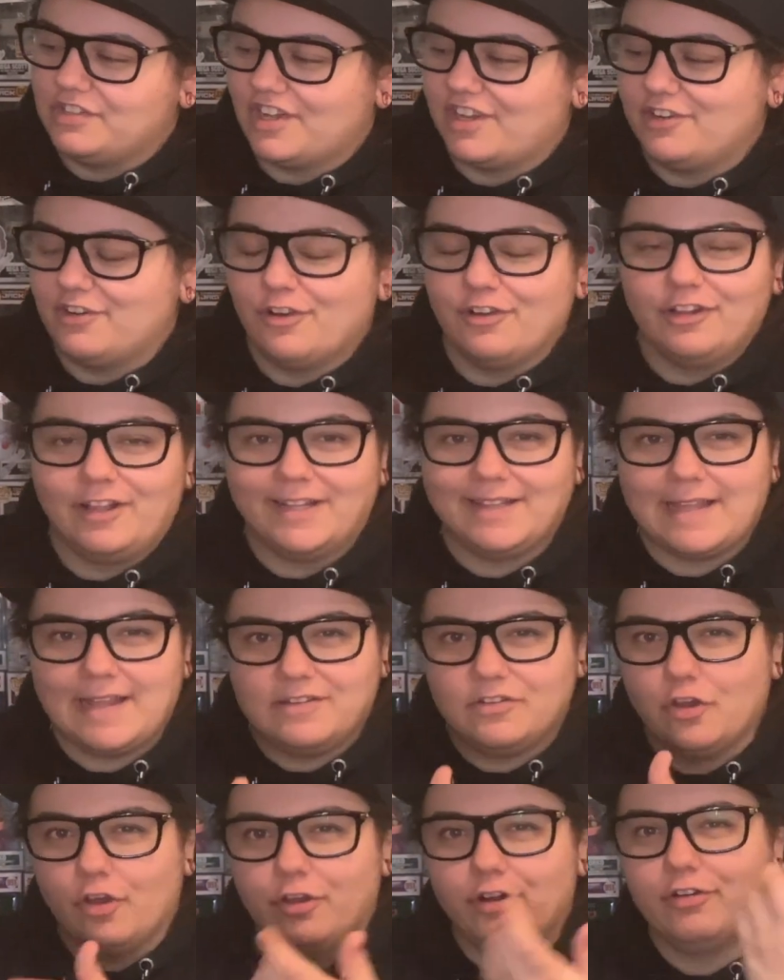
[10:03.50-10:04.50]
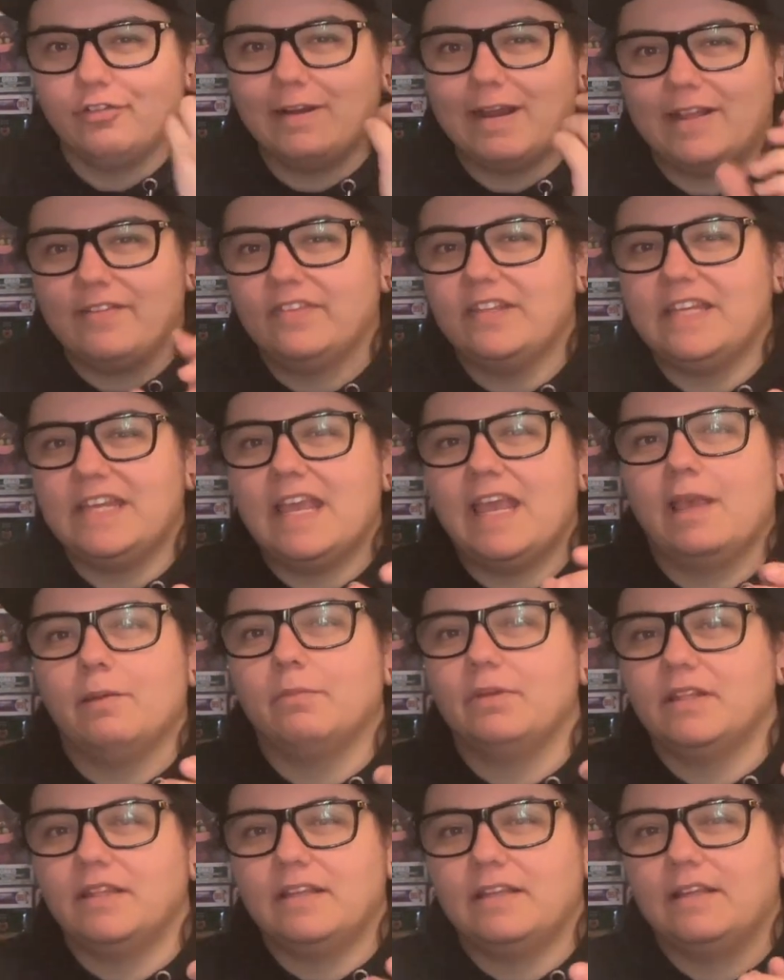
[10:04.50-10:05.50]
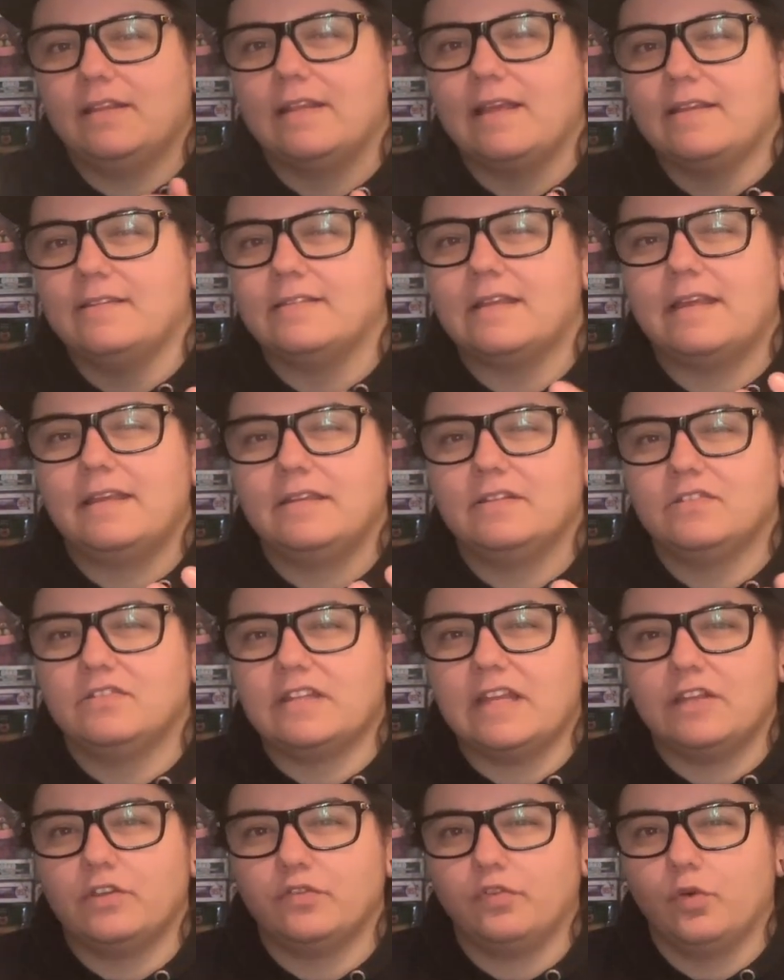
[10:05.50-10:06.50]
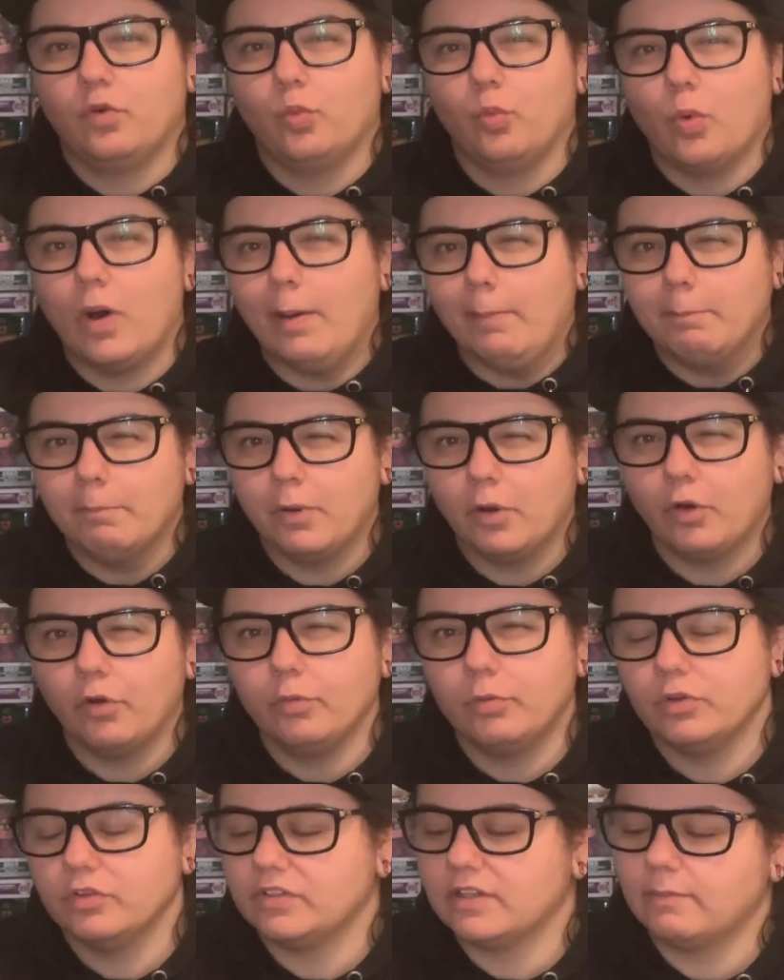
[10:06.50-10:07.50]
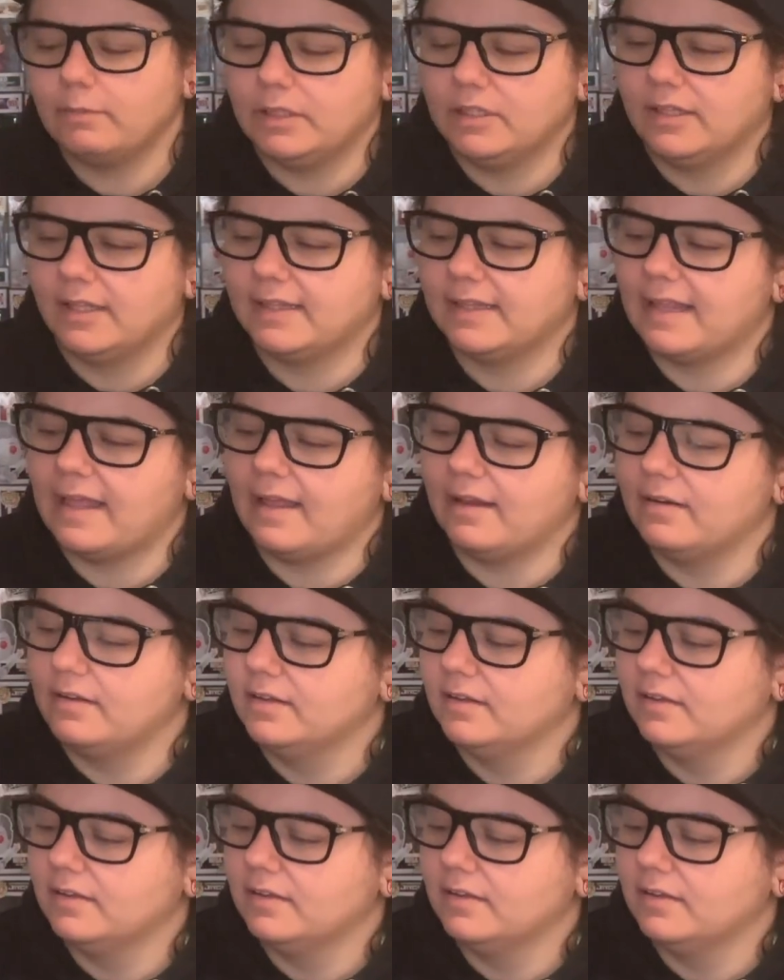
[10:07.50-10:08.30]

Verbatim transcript: I know, like, they turn around the M and they say it stands for Bumbo or something like that.